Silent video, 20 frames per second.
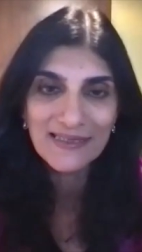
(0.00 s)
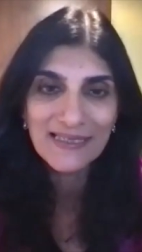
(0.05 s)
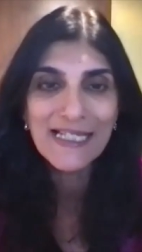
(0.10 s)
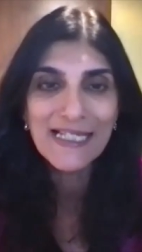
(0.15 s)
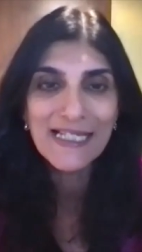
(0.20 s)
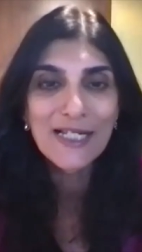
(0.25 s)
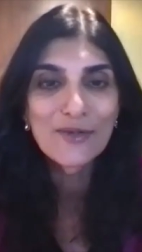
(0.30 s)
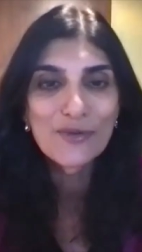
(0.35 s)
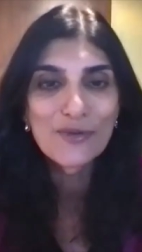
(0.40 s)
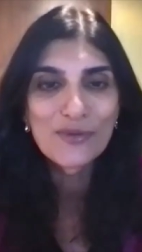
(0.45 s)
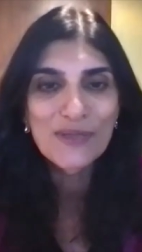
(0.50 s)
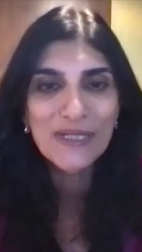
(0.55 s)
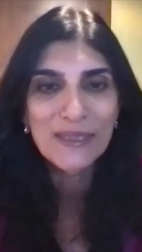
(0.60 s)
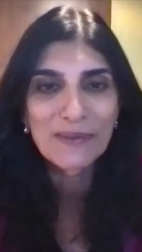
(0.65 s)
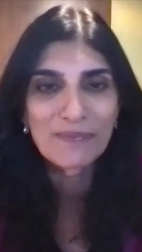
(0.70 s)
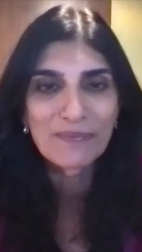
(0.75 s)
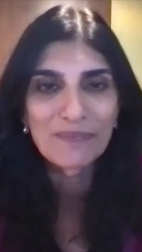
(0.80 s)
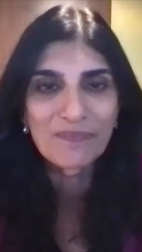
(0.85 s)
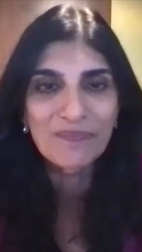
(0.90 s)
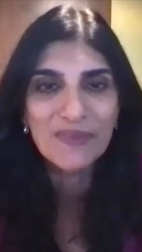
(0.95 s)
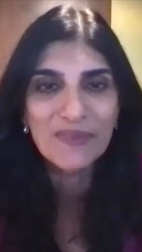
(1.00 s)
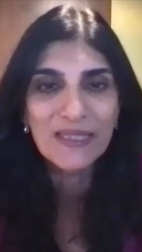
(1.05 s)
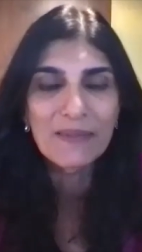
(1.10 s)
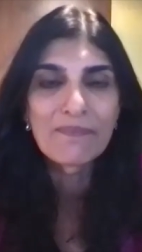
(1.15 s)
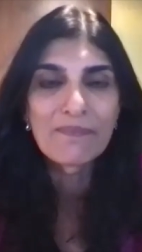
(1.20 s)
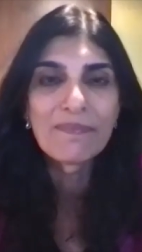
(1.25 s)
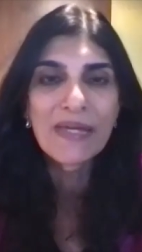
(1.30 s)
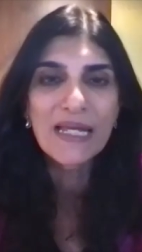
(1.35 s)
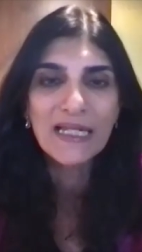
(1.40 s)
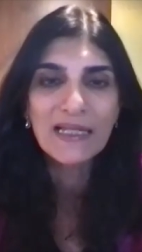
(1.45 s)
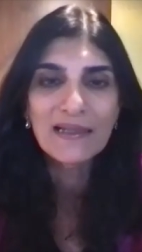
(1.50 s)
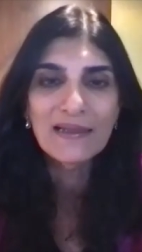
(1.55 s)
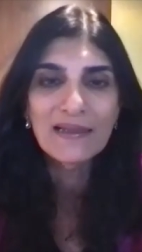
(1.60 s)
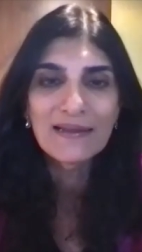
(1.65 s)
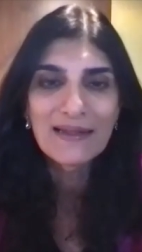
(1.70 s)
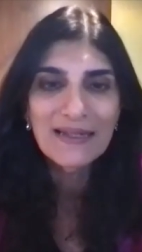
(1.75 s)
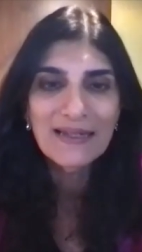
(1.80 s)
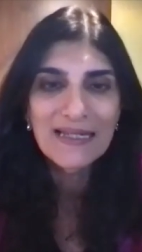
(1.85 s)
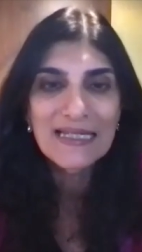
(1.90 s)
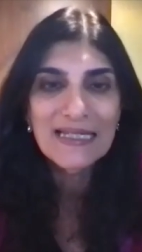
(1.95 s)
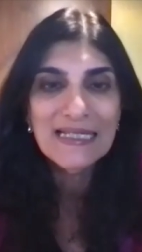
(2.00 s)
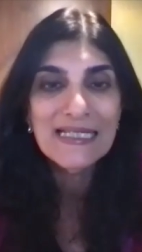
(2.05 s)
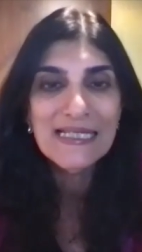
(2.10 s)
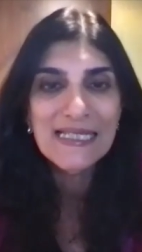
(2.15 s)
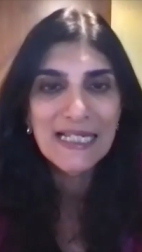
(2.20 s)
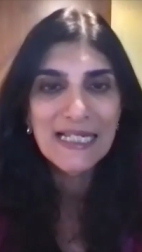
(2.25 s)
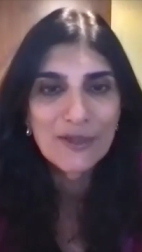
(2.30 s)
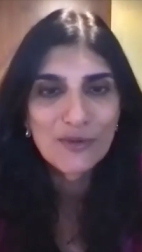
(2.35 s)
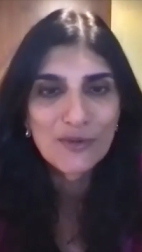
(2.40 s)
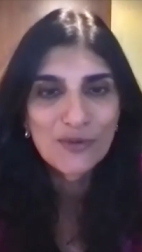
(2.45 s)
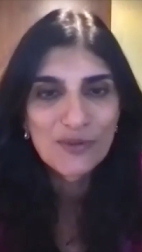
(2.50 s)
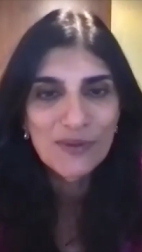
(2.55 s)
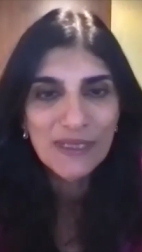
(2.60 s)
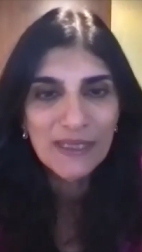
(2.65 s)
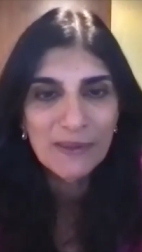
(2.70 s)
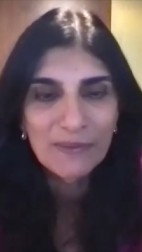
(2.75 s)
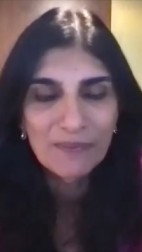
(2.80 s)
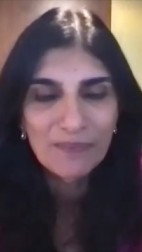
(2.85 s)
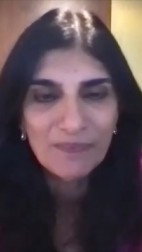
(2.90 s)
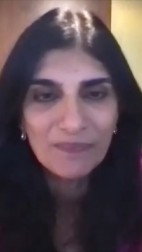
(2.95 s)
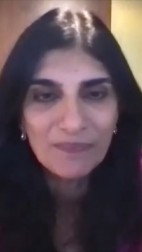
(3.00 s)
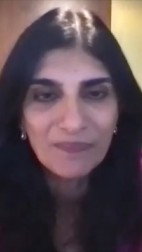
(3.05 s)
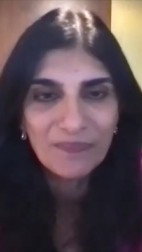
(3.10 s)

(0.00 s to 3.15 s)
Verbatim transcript: Tellurium, the metal tellurium.